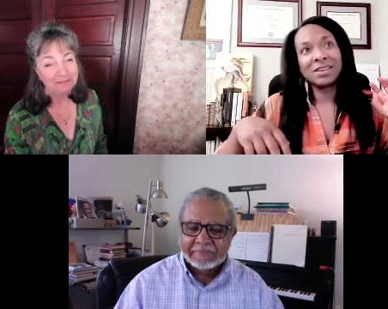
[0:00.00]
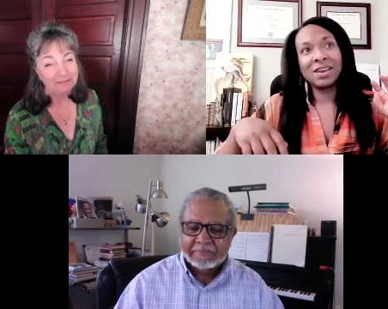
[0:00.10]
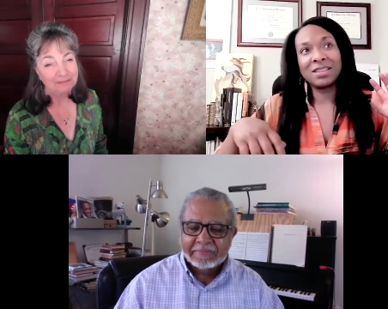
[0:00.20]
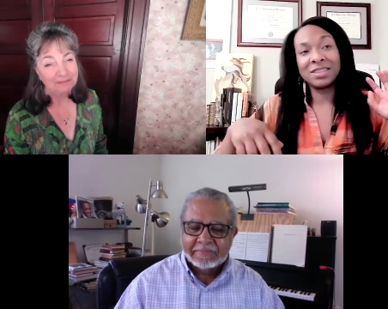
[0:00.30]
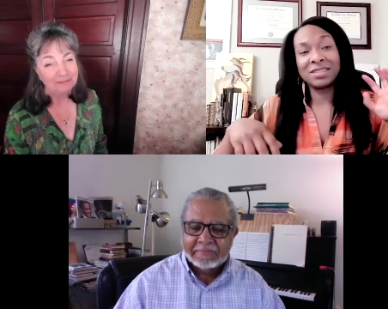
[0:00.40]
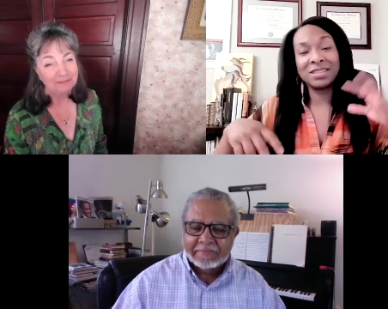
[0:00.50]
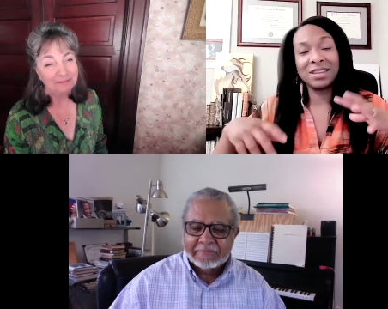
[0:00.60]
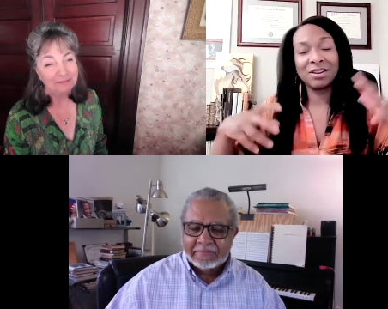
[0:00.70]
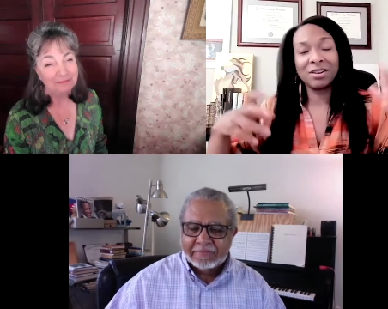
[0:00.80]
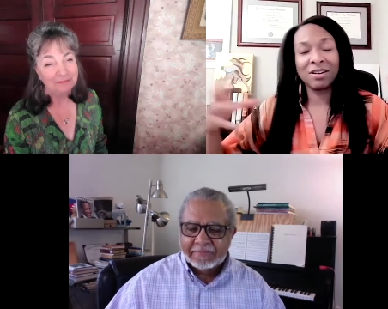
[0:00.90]
Speaker 1: the
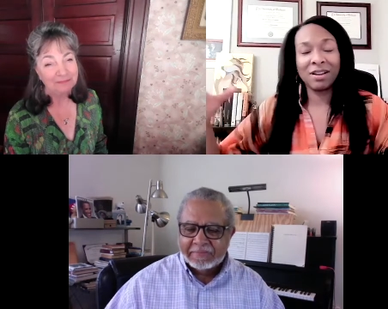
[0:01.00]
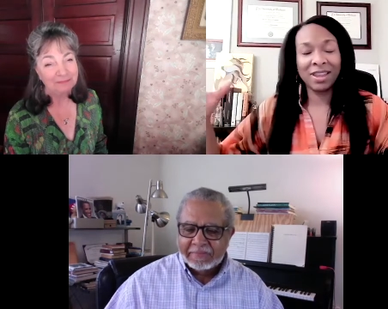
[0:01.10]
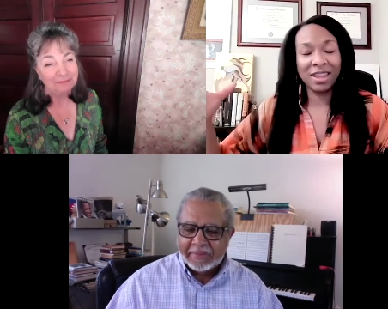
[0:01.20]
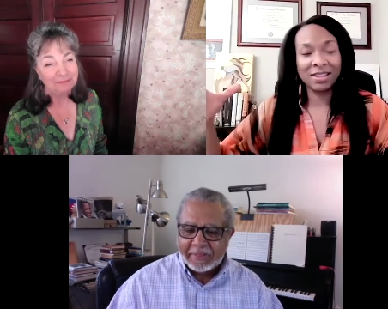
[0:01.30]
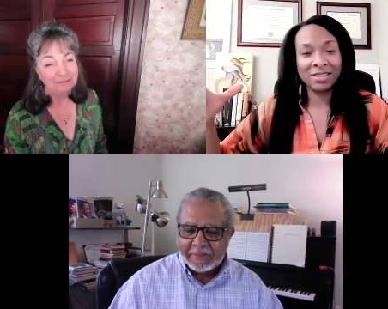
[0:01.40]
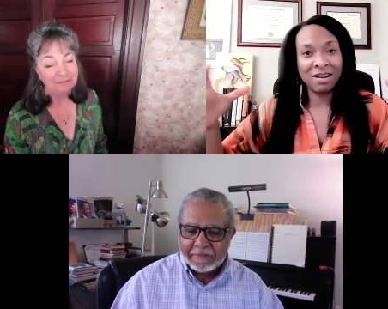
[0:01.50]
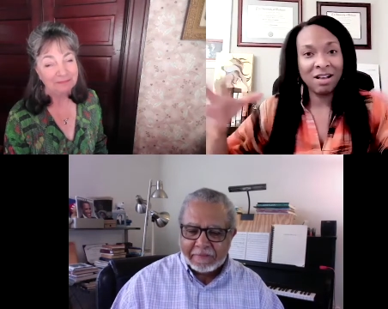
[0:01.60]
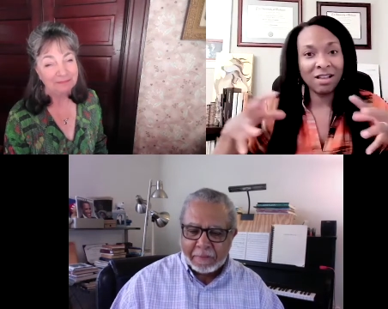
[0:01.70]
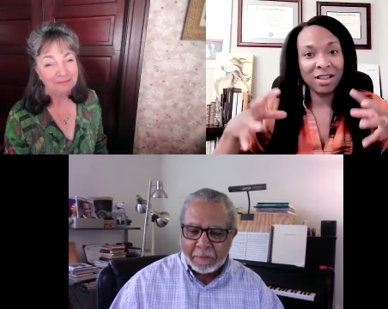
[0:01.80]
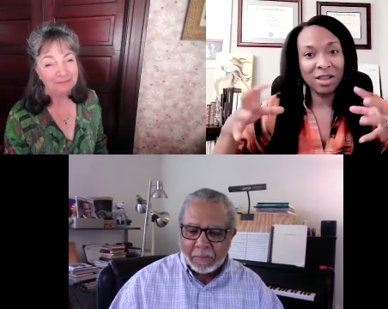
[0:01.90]
singer get to
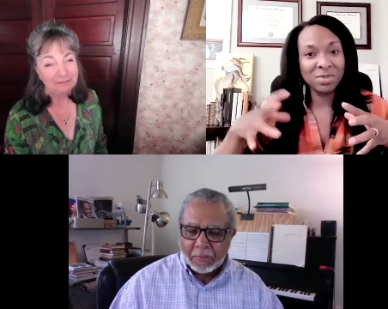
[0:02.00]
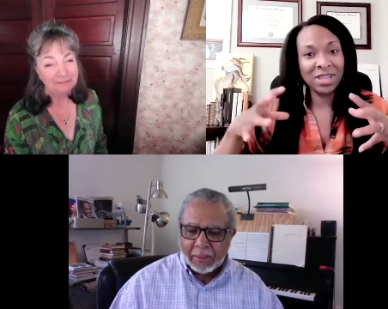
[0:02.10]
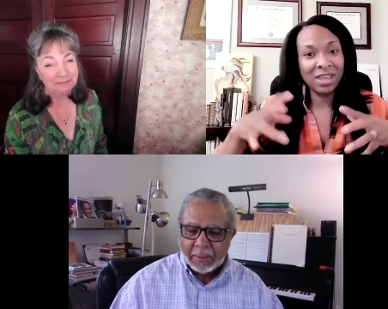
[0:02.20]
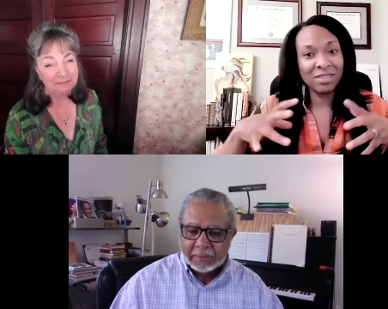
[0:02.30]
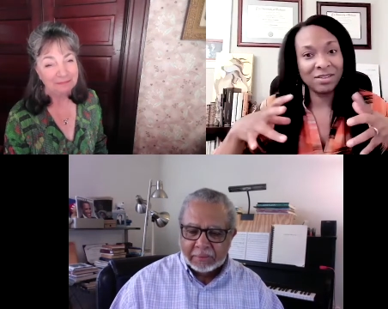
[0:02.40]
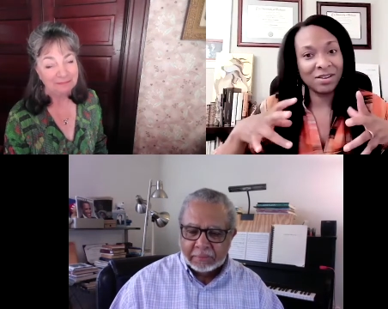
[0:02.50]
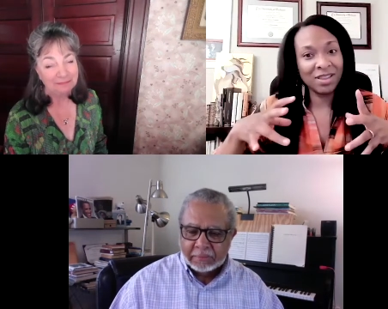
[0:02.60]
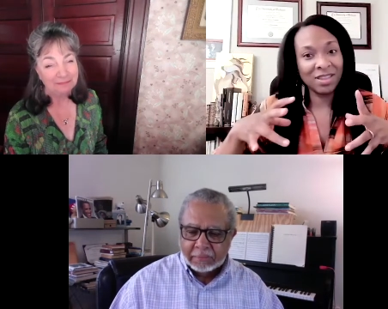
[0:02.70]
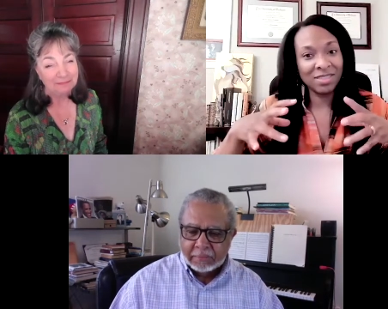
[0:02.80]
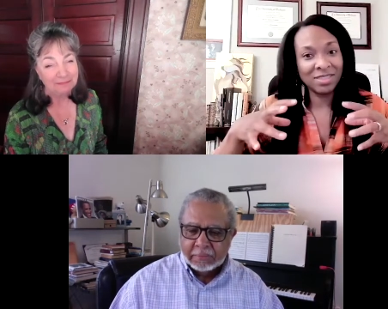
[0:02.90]
all come together
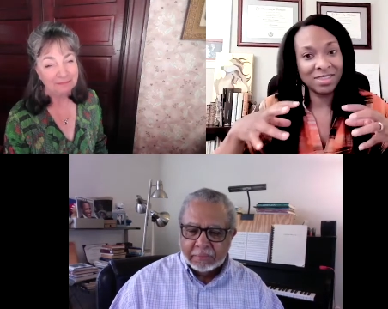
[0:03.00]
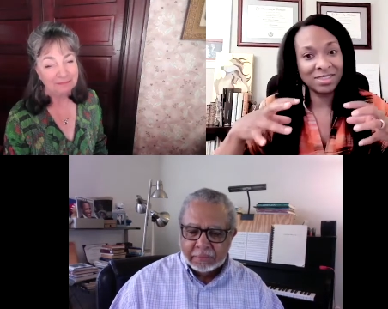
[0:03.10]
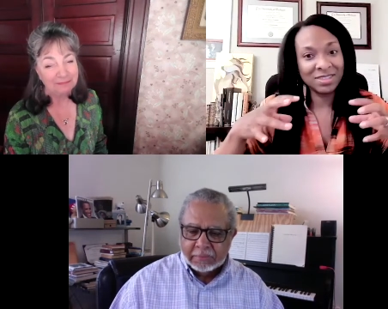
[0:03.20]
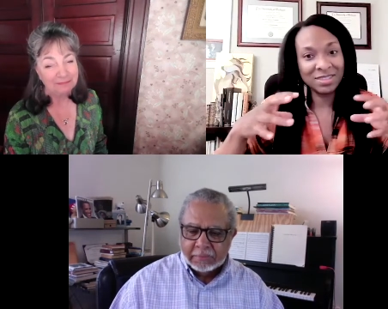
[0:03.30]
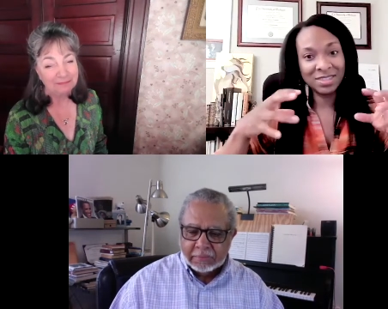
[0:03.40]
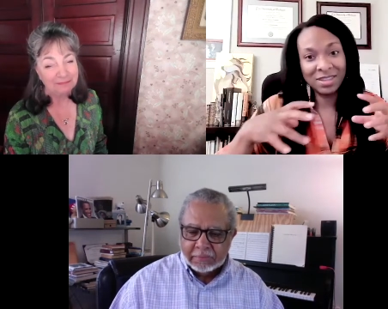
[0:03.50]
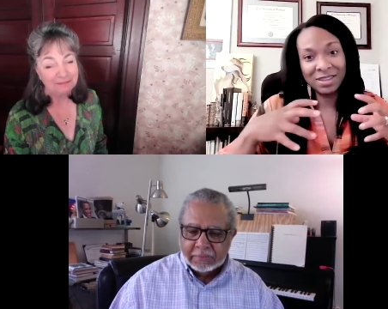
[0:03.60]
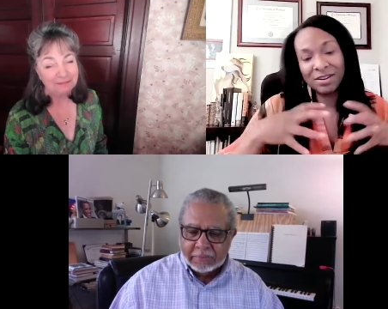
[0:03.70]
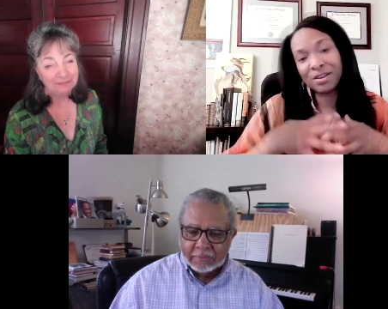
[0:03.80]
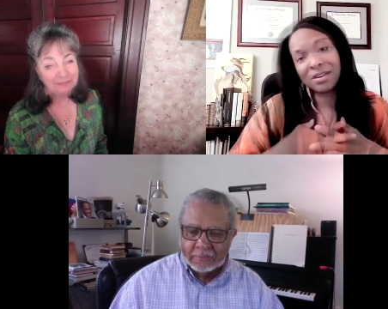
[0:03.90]
in this
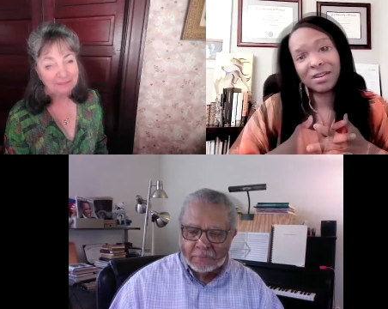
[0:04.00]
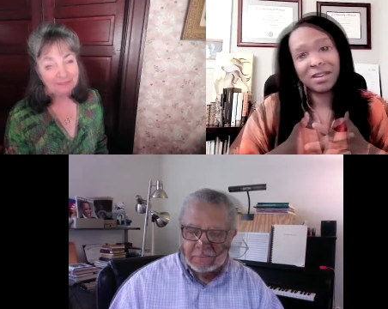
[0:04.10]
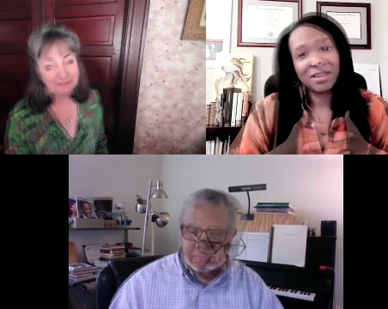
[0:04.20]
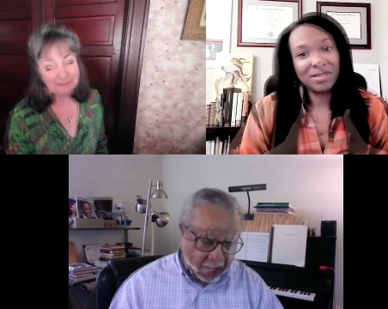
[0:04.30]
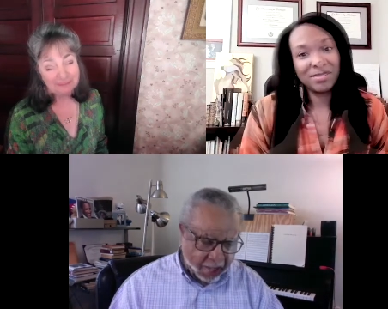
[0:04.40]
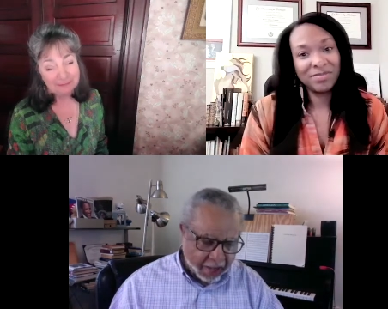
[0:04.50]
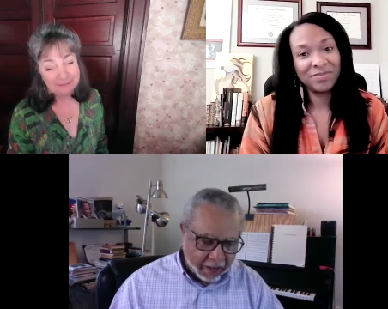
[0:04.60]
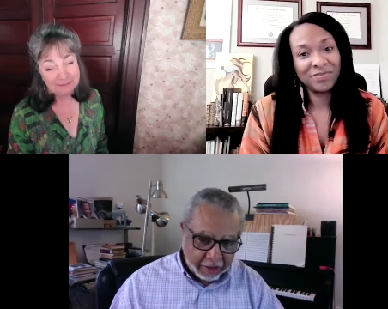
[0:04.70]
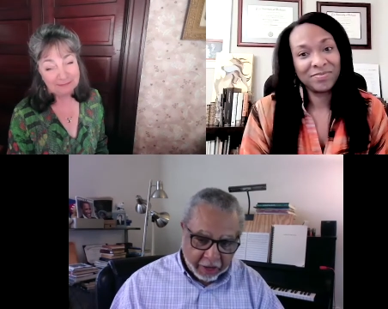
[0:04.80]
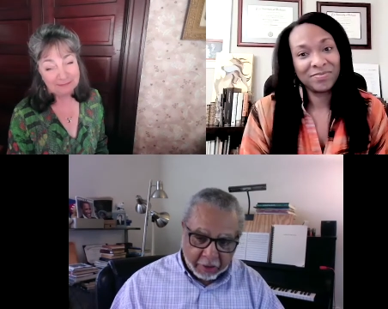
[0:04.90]
theater.
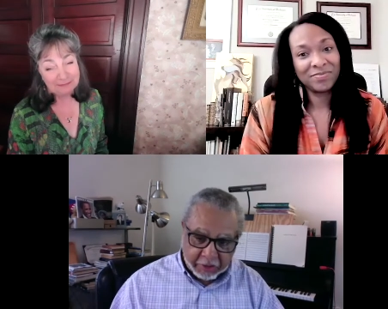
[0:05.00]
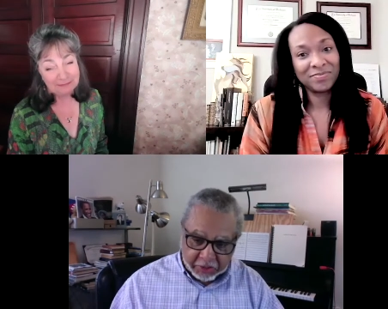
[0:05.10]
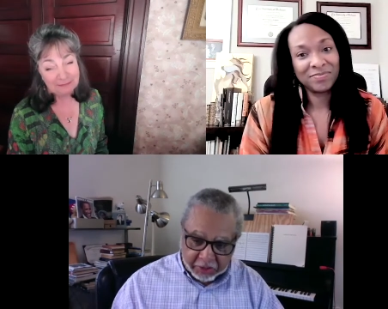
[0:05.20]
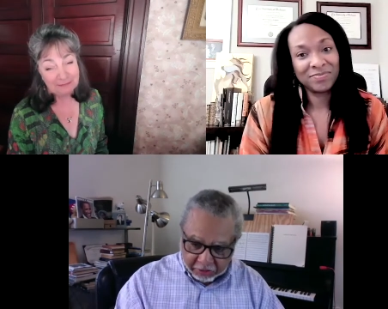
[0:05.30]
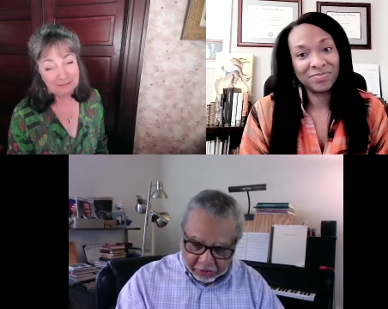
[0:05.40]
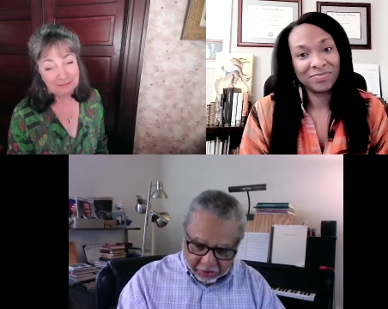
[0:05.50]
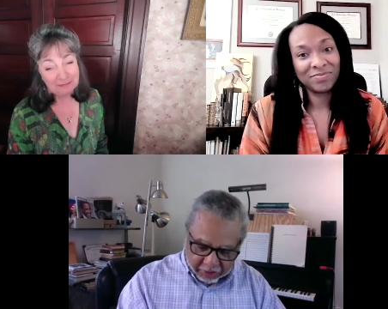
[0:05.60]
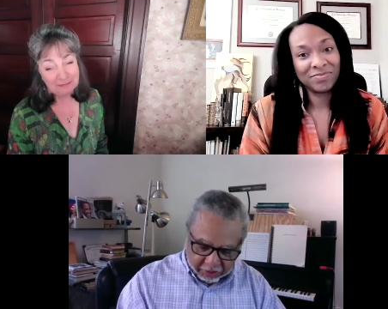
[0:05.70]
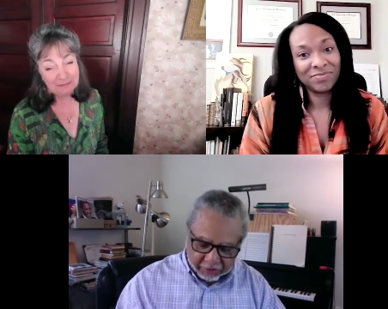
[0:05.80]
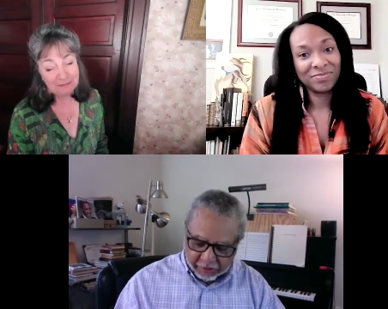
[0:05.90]
Speaker 2: I still
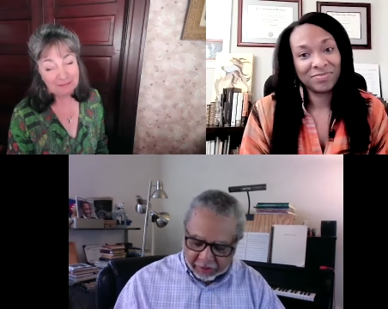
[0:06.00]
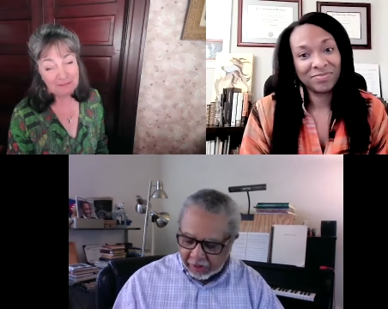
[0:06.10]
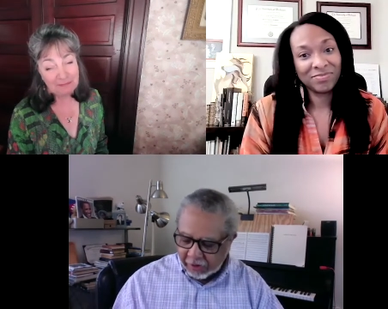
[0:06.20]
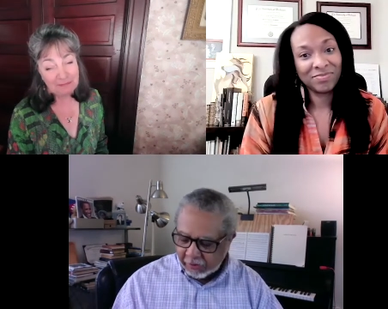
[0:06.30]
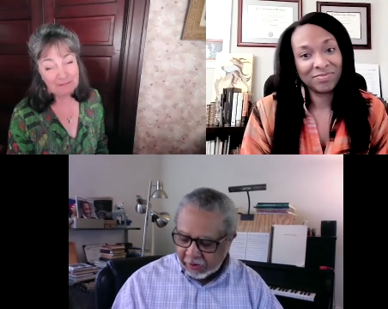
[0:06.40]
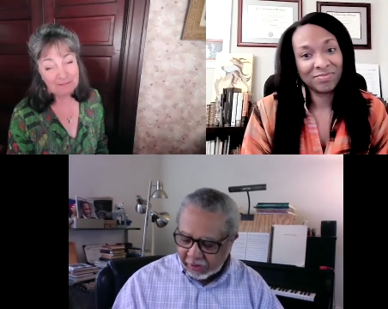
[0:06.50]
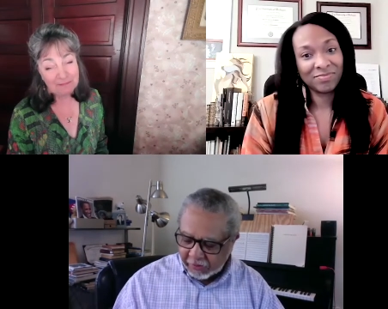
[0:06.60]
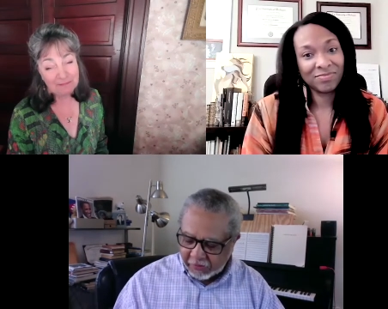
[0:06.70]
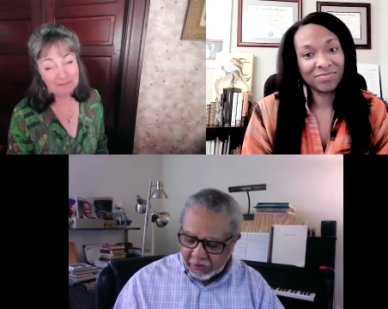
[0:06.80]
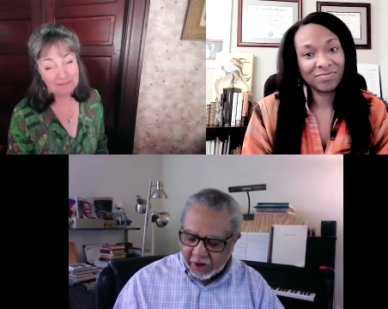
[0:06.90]
say one of the
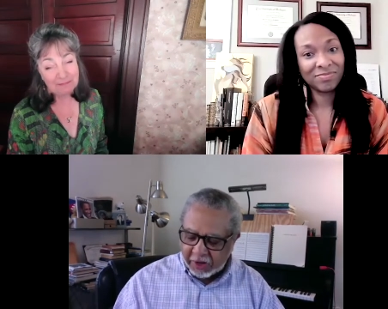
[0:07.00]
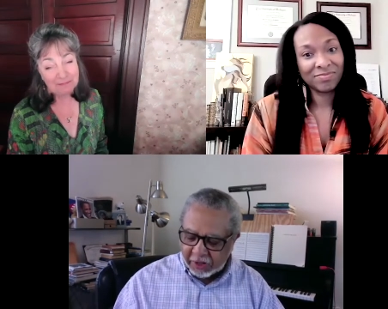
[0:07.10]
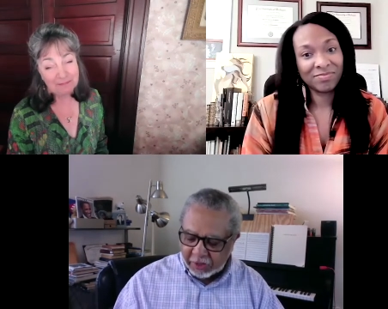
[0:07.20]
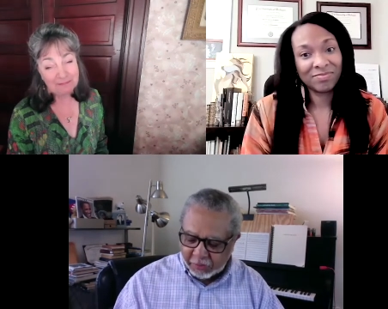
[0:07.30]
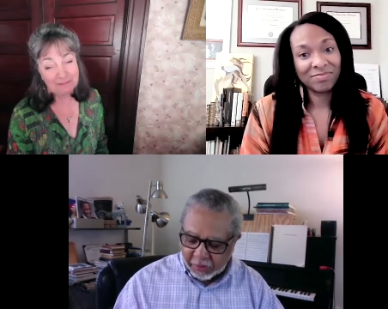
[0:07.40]
finest